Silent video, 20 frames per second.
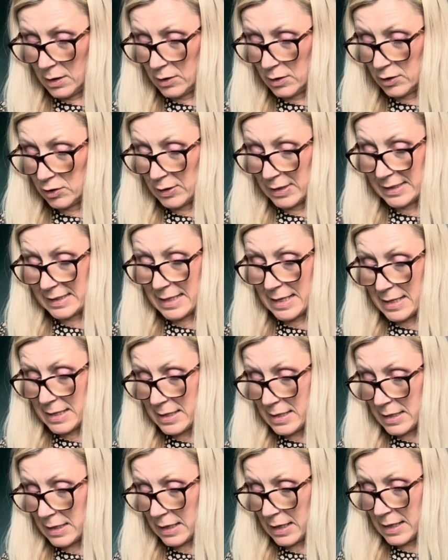So it's
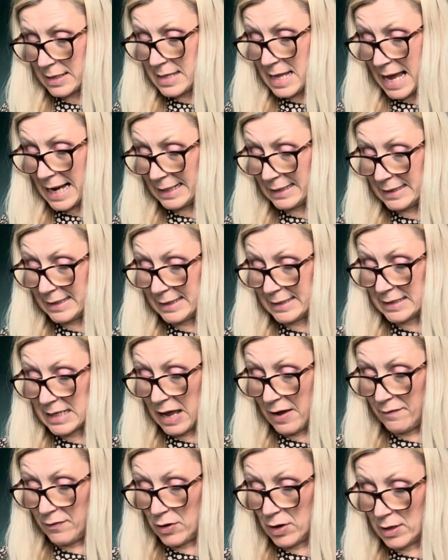
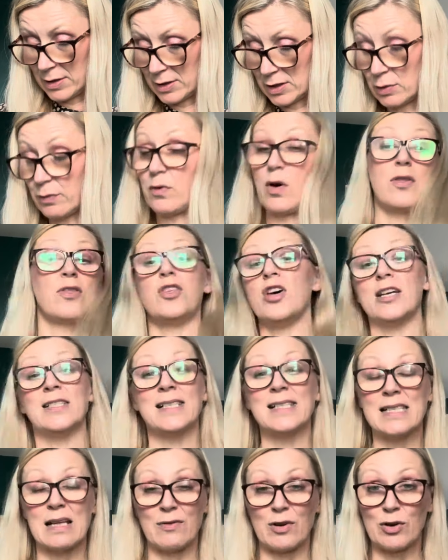97. So we've got
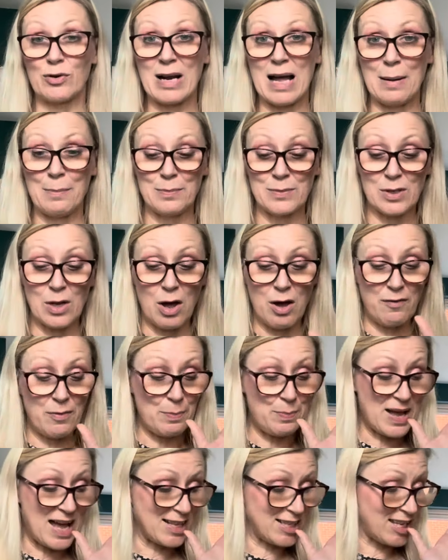37 grams of
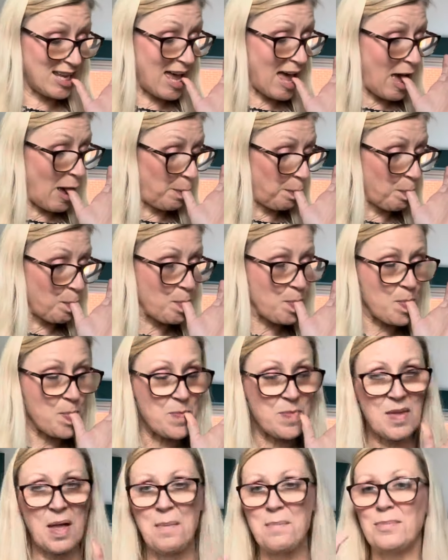pate
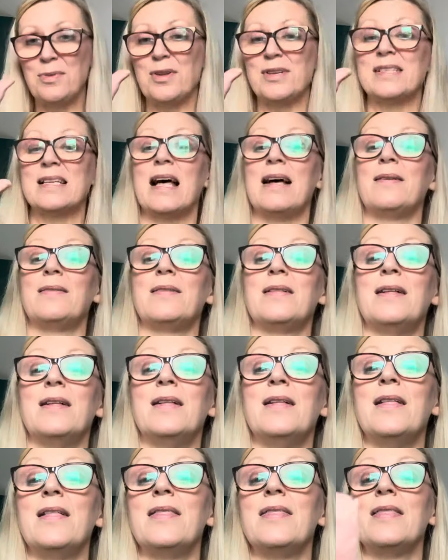plus
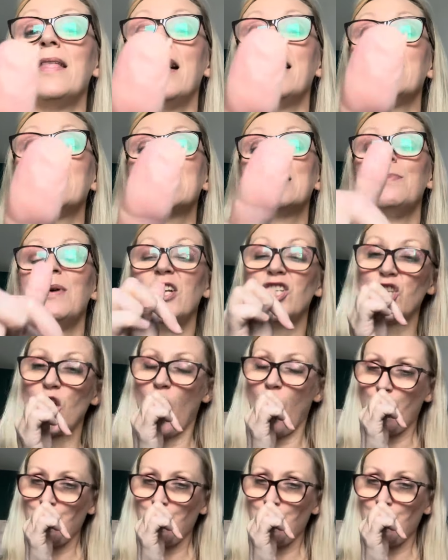a smidge.